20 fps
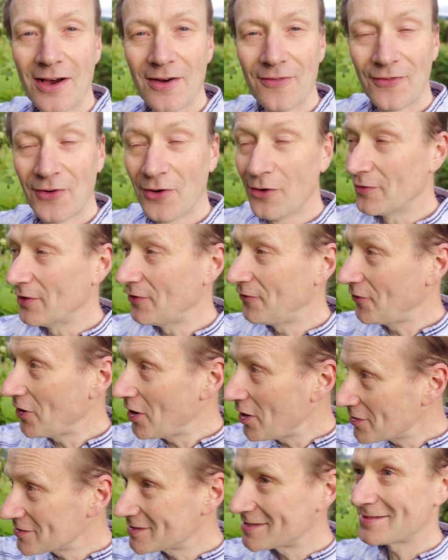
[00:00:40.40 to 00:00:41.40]
for the
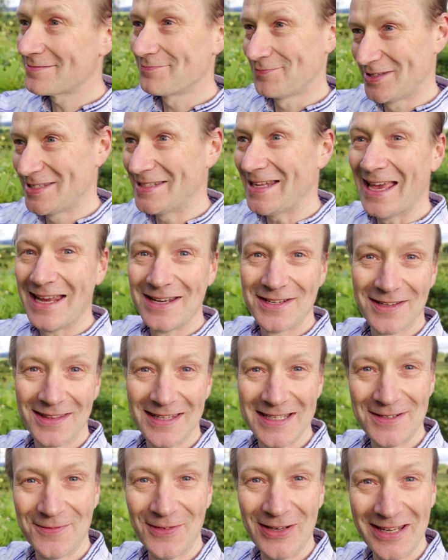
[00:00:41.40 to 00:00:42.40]
first stage of
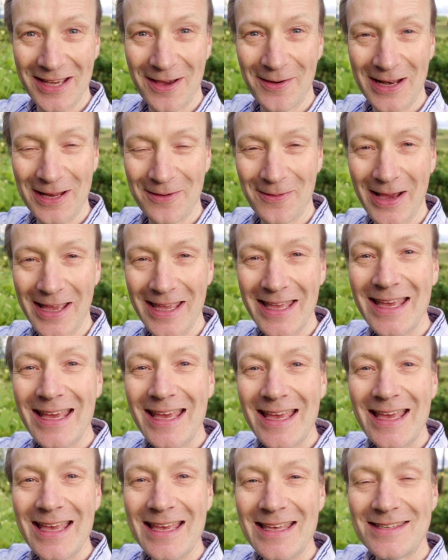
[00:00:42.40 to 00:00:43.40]
this video anyway
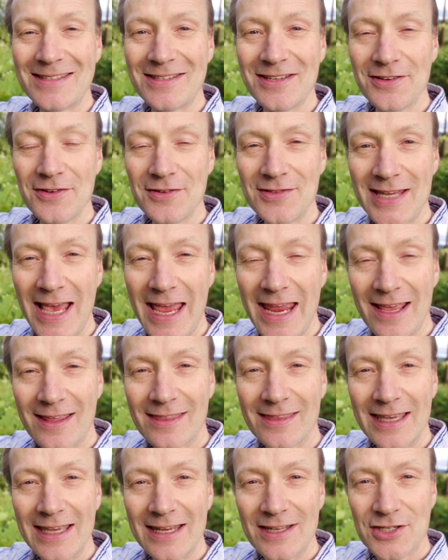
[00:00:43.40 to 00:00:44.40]
is to take
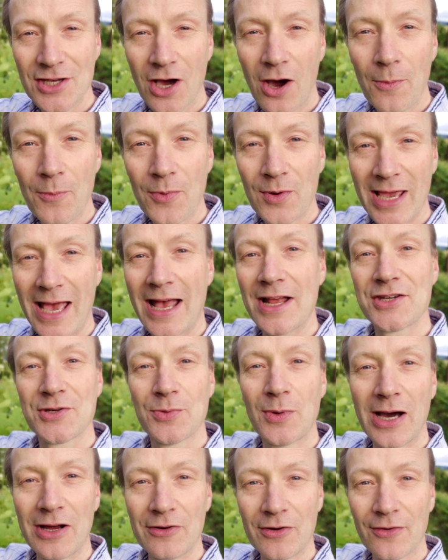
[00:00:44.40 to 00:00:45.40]
the top catch
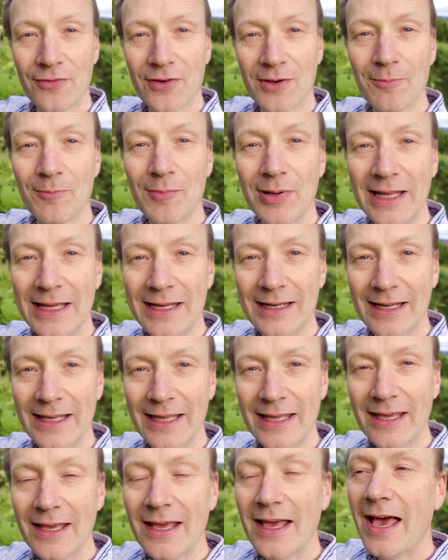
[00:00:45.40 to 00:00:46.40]
wire off
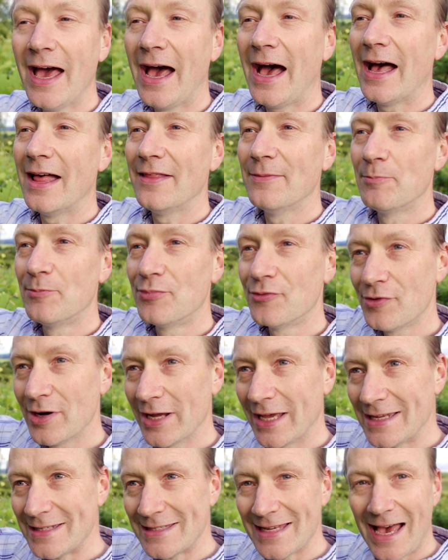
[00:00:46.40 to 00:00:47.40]
completely and bring
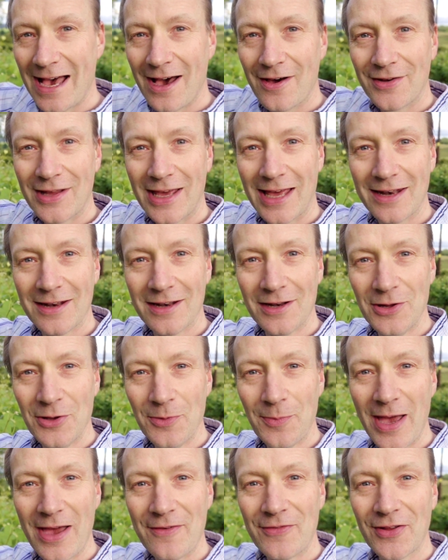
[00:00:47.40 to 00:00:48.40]
it down and
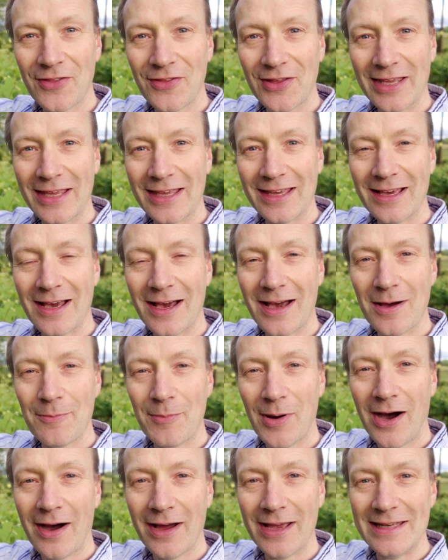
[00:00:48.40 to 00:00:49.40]
loop everything
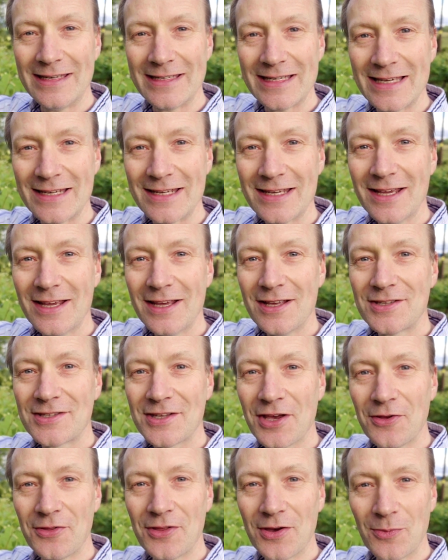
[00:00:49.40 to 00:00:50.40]
behind it
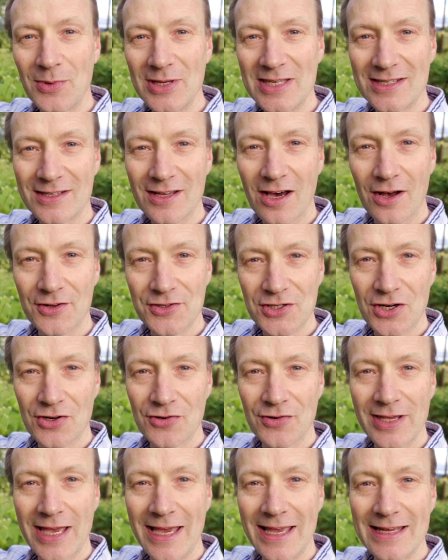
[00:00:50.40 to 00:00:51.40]
so that we start to
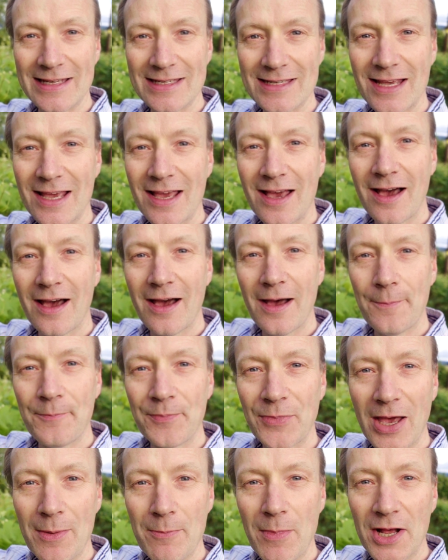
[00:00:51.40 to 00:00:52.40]
create
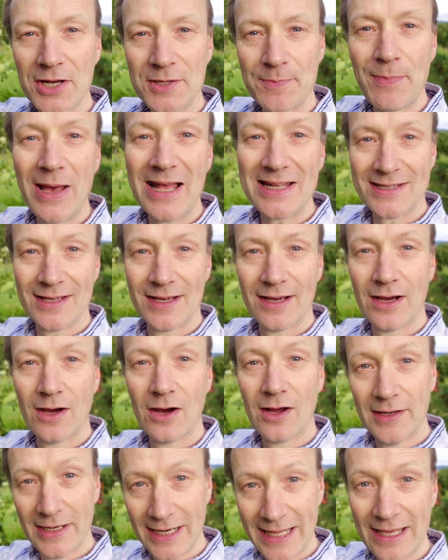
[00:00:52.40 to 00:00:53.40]
a much better
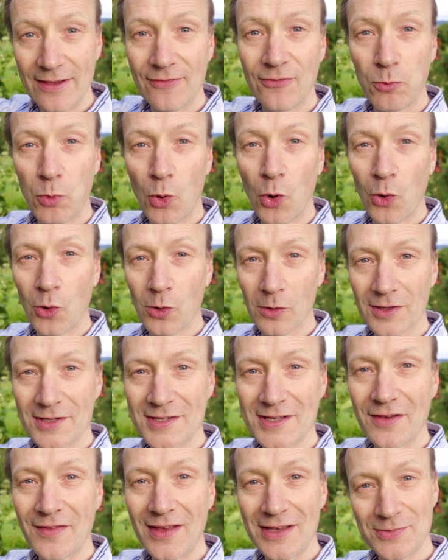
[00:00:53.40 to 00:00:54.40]
leaf wall.
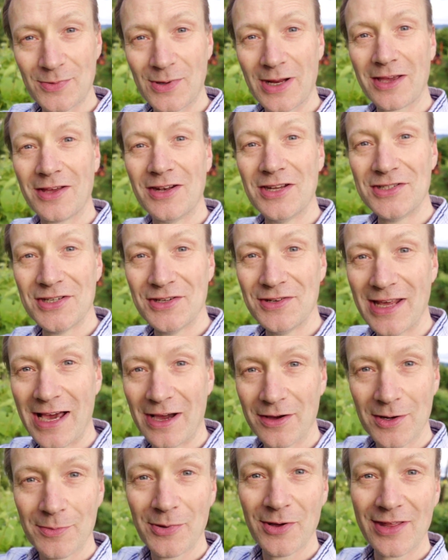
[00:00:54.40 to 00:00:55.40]
So that's what I'm going to do now. I'm
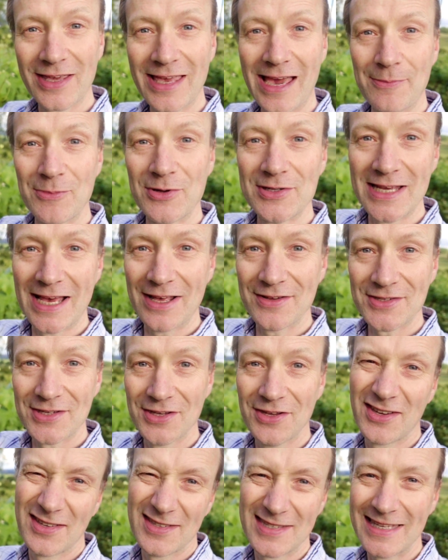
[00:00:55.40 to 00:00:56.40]
going to put the camera down so
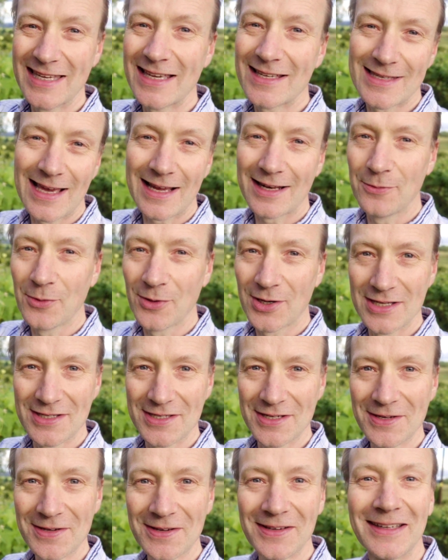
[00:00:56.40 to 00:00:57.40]
you can see exactly what I
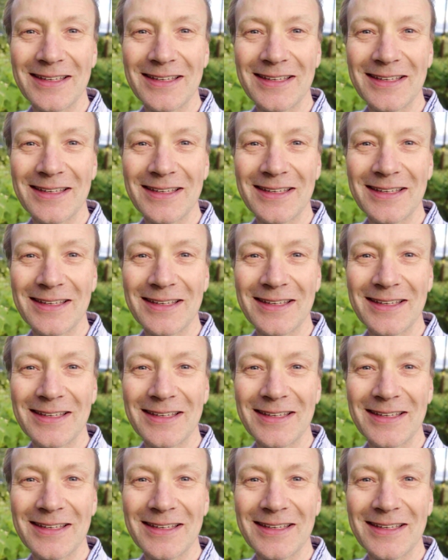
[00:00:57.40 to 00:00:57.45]
do.